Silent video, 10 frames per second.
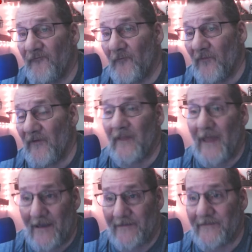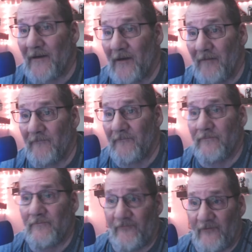From the last time
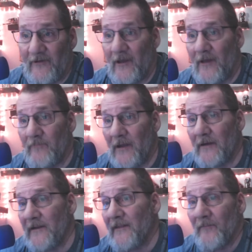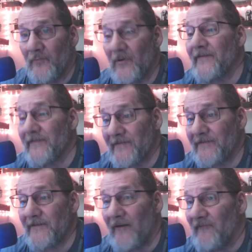she had been in the
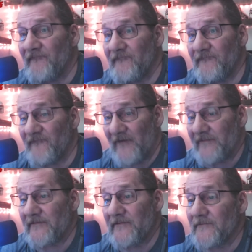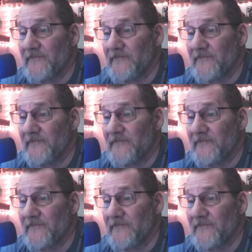presence of Fisk.